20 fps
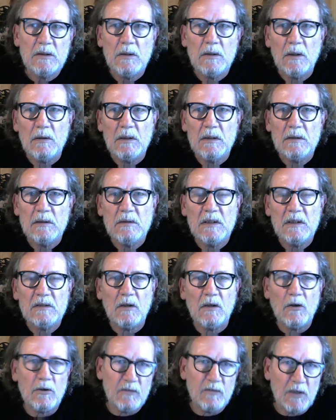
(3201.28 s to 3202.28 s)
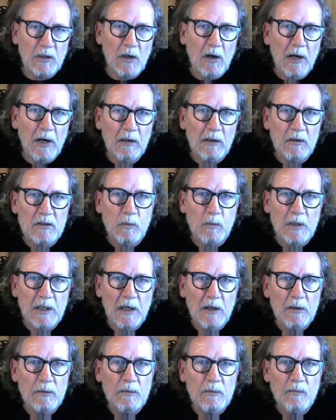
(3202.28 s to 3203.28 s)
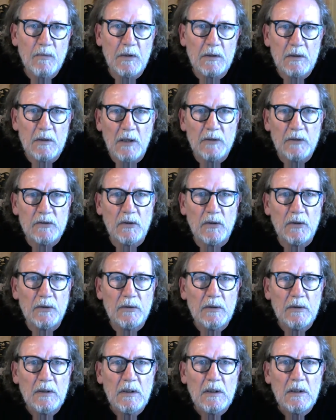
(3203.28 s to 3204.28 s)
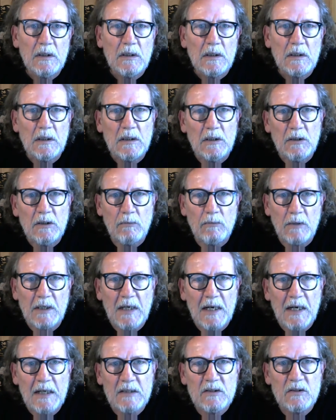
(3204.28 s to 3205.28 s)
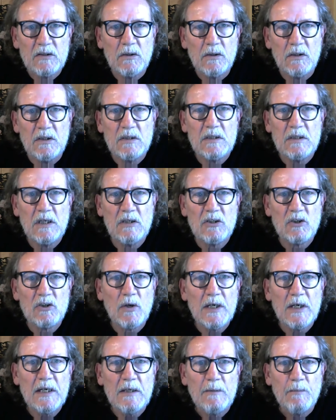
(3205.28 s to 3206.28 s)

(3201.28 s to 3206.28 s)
there's a lot of denial, as we know, that goes on in regards to this history,